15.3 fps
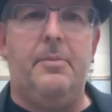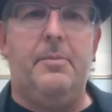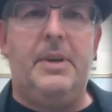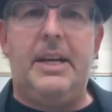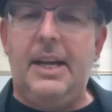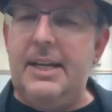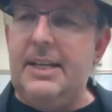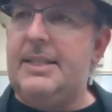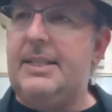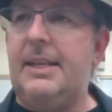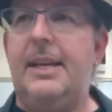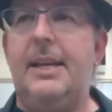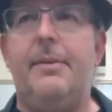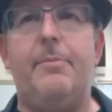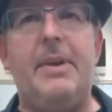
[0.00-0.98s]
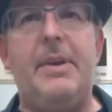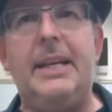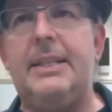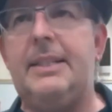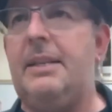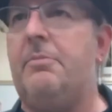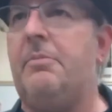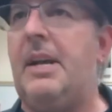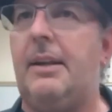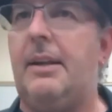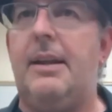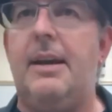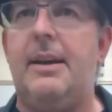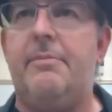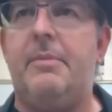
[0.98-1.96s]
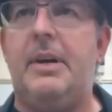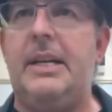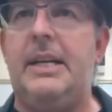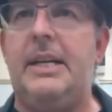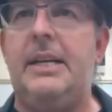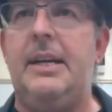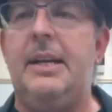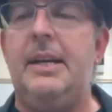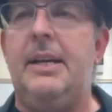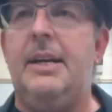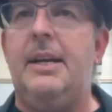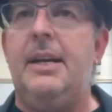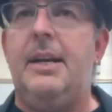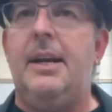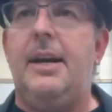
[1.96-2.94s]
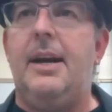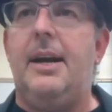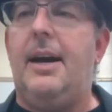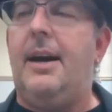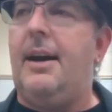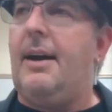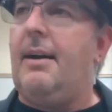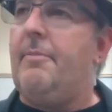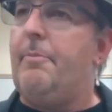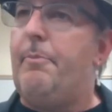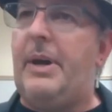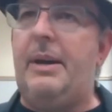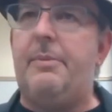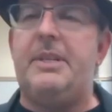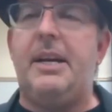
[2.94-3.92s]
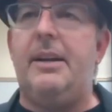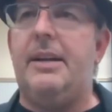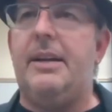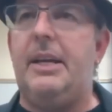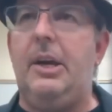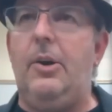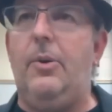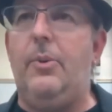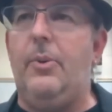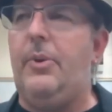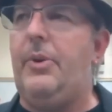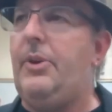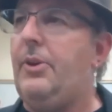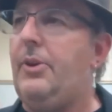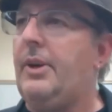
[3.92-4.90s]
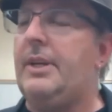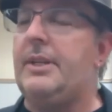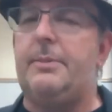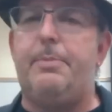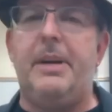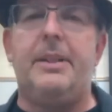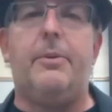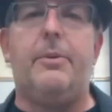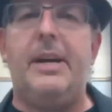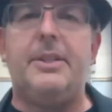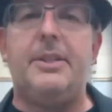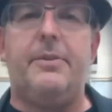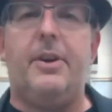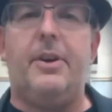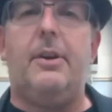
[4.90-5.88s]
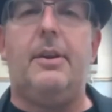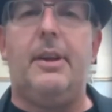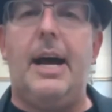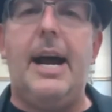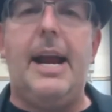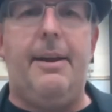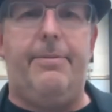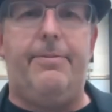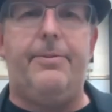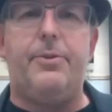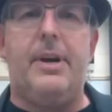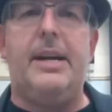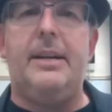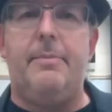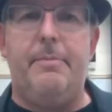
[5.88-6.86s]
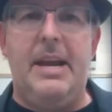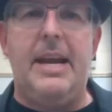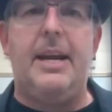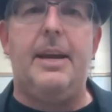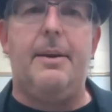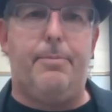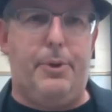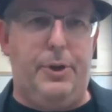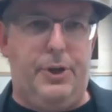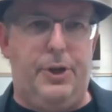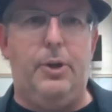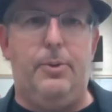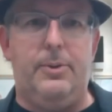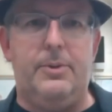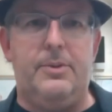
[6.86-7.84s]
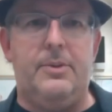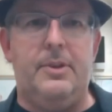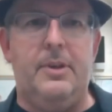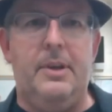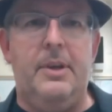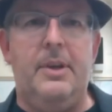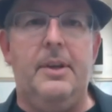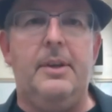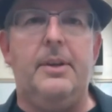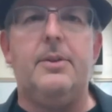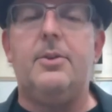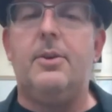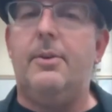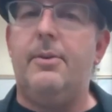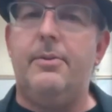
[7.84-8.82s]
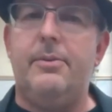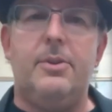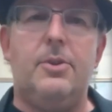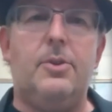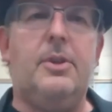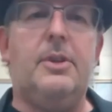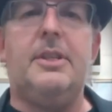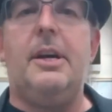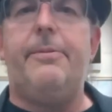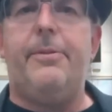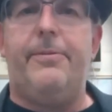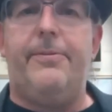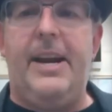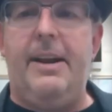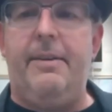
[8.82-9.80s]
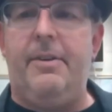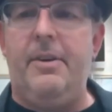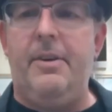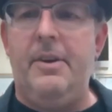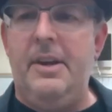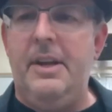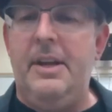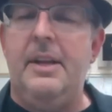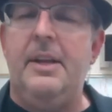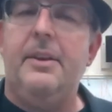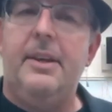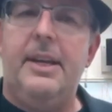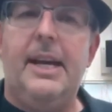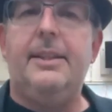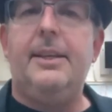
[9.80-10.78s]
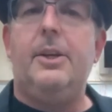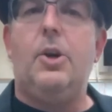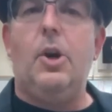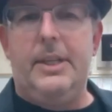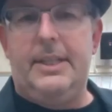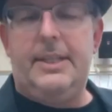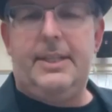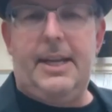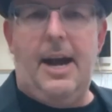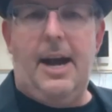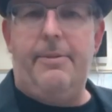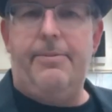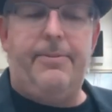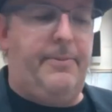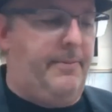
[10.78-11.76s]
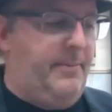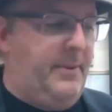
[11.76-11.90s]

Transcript: because it may seem like a lot of money, um, but I'm telling you, you're going to spend the rest of your life trying to make it produce. So do yourself a favor, get the good stuff.